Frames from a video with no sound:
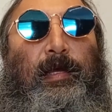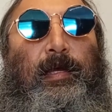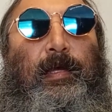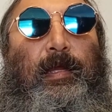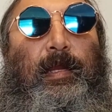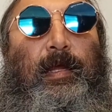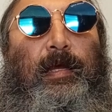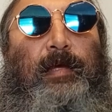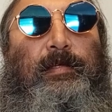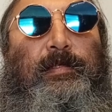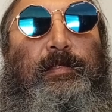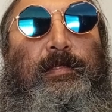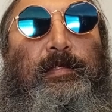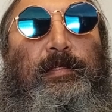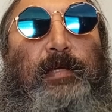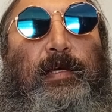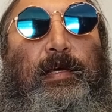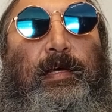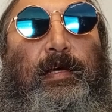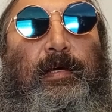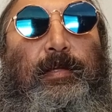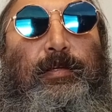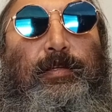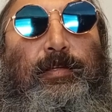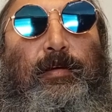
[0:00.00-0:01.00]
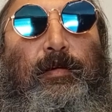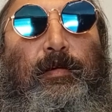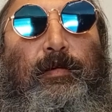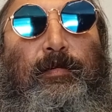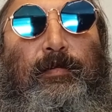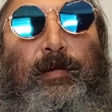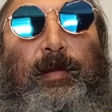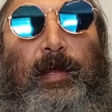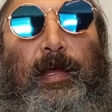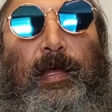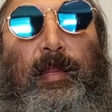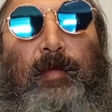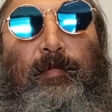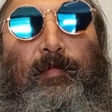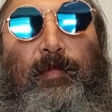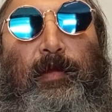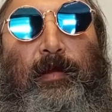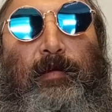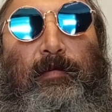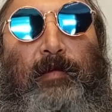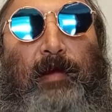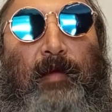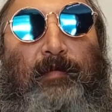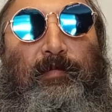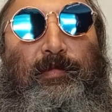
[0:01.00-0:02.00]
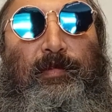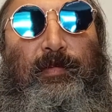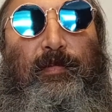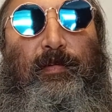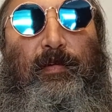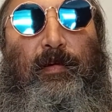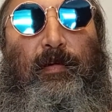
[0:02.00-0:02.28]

It has uh, two hundred eighty milligrams of